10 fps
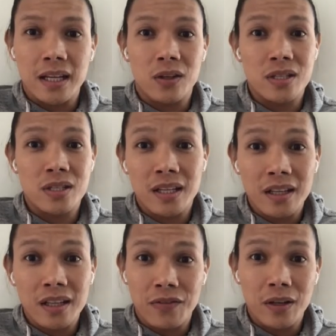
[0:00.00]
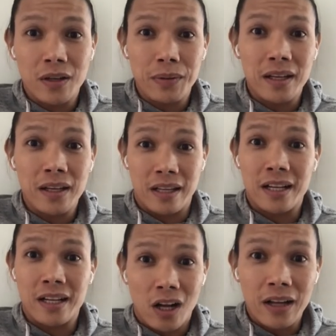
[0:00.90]
then you see the Philippines, they
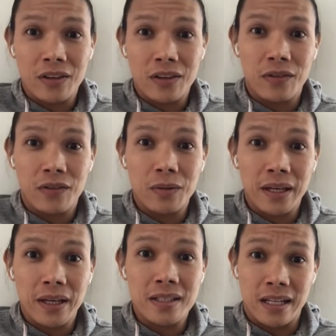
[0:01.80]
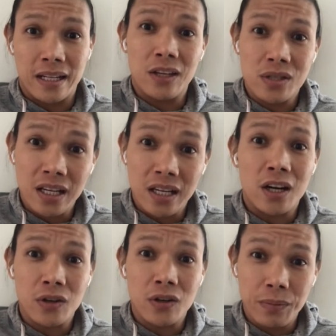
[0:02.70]
call out the Philippines, and then you see
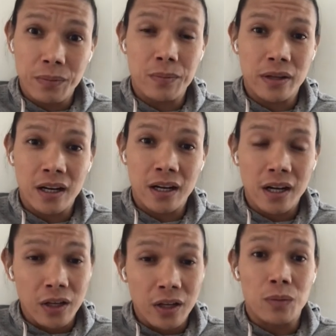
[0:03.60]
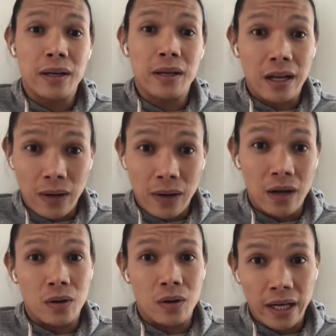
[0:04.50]
100 people there, you'll be like,
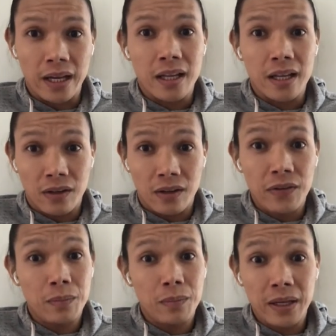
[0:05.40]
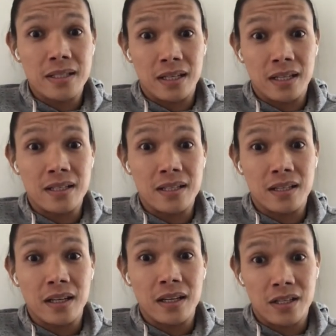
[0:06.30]
wow, okay, the Philippines
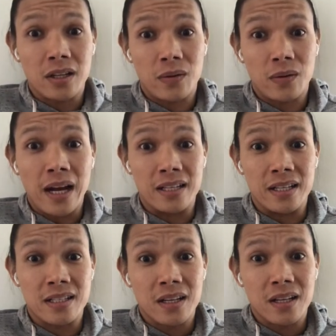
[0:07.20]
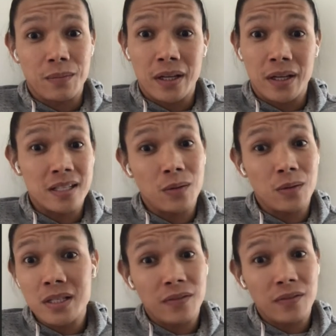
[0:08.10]
is on the rise, because it
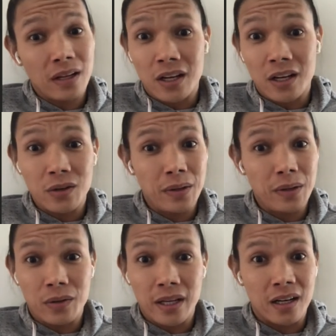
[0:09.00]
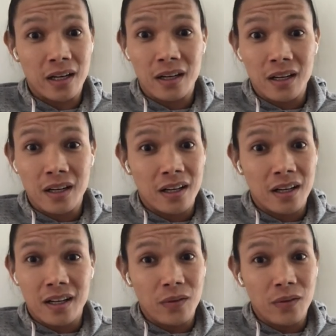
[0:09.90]
wasn't 100 people there
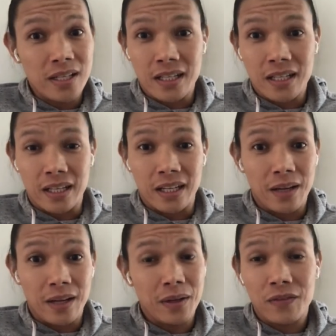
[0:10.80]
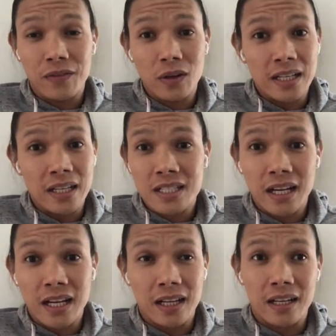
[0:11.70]
recently. I mean, if you guys
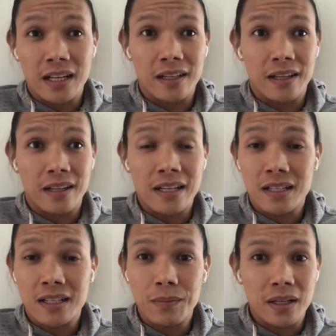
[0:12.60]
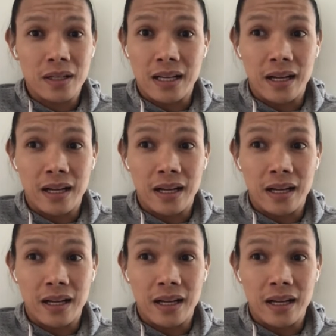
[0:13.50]
check the last Olympics,